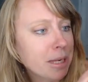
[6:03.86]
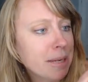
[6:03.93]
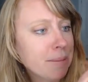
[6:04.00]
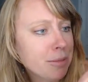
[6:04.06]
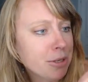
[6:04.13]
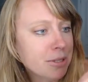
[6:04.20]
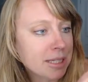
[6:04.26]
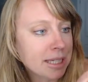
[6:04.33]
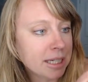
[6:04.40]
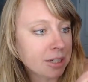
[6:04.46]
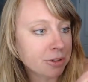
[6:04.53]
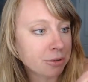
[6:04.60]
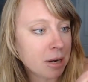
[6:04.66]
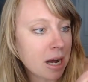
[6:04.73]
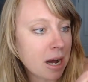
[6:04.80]
music,
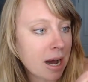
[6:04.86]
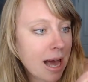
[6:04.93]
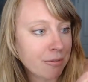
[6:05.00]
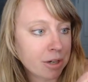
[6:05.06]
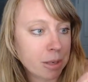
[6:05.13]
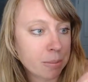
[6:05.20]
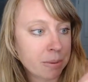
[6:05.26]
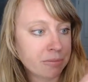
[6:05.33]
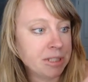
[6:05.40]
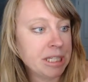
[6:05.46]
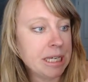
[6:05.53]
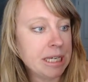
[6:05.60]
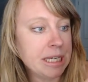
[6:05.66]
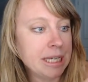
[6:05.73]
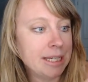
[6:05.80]
draw, have a cup of
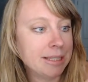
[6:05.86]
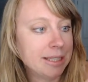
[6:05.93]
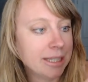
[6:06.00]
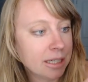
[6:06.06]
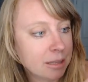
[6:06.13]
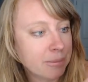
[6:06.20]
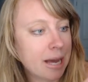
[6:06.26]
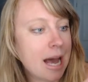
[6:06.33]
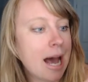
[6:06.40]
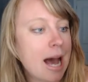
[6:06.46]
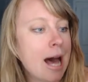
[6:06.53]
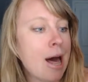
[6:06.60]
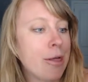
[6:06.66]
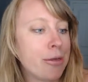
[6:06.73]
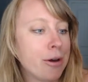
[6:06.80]
tea, take a
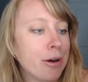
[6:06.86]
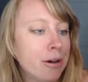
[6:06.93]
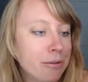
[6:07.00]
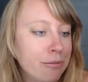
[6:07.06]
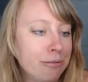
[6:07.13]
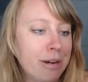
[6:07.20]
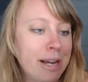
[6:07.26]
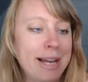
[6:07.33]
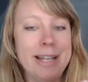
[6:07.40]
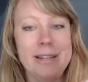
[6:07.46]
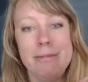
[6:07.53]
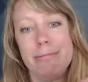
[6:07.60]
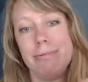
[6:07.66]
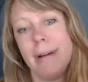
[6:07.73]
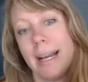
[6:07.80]
bath, call a
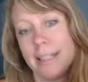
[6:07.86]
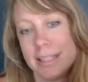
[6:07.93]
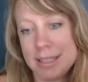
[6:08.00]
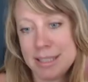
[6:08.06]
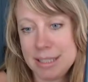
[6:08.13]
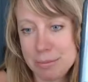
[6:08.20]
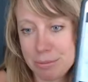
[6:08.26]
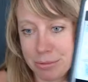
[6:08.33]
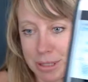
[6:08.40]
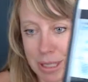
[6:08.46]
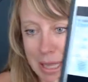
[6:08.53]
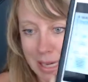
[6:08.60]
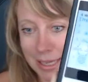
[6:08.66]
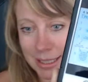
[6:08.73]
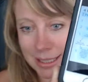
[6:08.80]
friend, practice deep
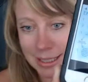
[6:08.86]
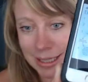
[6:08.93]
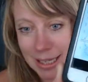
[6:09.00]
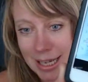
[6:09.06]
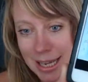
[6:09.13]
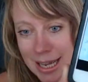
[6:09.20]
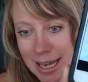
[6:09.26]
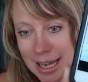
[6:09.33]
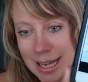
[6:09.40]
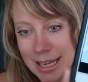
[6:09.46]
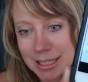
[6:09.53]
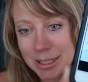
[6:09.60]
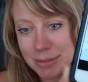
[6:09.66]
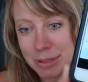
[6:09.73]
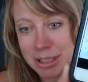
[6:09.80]
breathing.
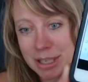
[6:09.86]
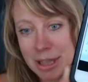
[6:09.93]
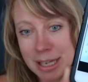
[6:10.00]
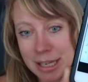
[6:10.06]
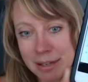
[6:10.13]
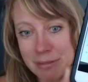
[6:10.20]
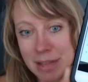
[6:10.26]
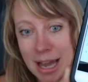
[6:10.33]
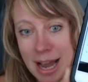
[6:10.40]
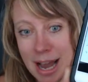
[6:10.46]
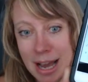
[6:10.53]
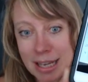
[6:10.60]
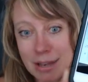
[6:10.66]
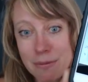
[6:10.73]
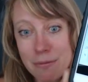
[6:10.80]
So what do you think of
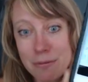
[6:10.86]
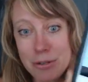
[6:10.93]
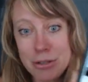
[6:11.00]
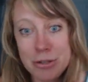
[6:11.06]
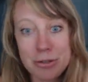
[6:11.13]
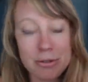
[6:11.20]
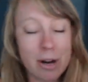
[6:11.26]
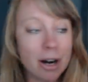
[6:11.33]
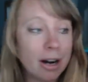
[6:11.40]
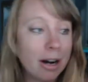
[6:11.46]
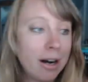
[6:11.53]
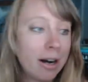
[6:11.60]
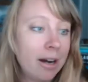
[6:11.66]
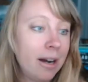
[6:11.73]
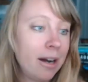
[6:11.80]
that? If you
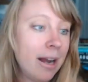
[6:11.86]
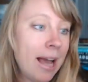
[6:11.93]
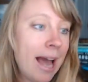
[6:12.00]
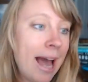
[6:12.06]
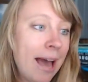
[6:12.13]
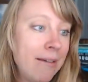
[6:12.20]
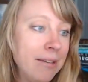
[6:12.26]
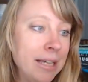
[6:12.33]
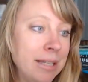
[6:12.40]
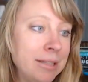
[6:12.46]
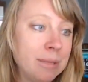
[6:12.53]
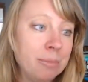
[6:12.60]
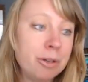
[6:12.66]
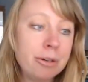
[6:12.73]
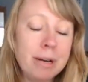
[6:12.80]
are having
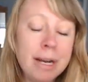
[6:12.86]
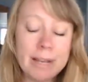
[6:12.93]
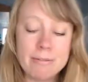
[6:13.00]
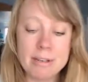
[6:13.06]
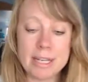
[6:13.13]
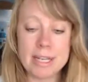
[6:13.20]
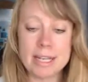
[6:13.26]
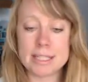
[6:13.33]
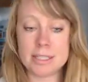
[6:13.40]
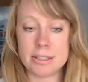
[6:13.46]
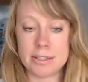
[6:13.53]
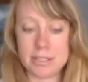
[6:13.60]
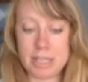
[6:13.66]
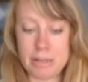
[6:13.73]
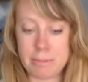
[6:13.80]
some cravings,
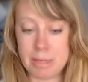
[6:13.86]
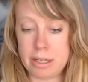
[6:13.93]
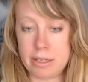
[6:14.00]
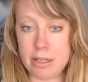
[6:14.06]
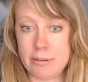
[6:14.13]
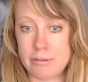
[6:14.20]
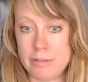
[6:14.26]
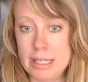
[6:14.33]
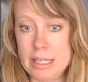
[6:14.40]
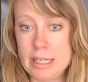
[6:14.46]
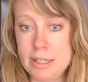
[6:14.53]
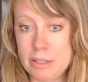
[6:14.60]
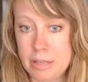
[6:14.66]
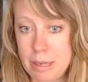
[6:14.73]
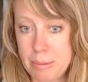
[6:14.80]
you're in the middle of eating
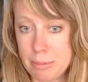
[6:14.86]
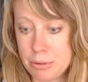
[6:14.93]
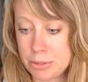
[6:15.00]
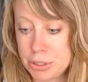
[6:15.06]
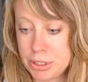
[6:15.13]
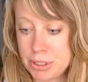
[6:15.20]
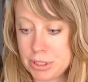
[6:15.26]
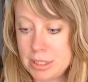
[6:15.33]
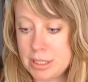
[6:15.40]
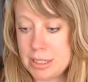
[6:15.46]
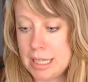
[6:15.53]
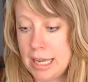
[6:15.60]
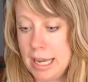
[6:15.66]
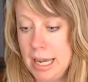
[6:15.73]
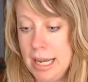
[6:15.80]
your emotions,
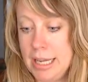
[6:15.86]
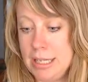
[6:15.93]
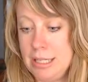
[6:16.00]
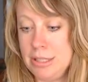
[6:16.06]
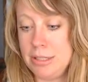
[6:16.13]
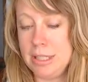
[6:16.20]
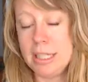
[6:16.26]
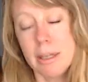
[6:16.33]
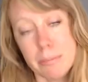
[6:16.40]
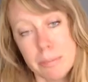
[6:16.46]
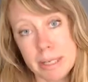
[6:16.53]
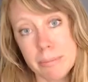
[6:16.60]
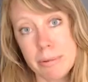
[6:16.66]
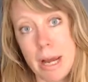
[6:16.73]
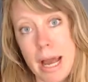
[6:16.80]
and you take a
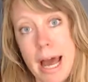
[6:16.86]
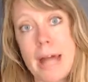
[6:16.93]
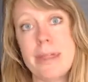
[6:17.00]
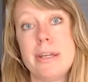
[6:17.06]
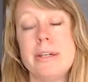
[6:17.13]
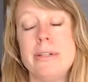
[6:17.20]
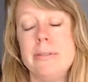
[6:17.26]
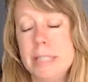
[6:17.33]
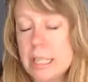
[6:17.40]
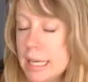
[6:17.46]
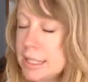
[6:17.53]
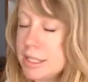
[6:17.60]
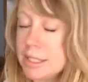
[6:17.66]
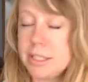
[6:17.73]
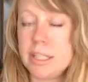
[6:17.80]
big breath, you
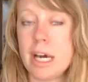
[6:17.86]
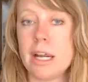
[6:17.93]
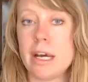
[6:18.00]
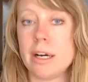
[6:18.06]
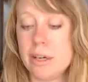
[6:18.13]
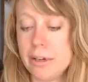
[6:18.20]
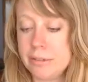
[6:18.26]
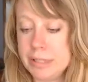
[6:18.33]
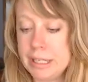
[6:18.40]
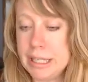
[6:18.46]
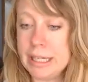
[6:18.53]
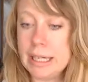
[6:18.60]
realize you're not hungry,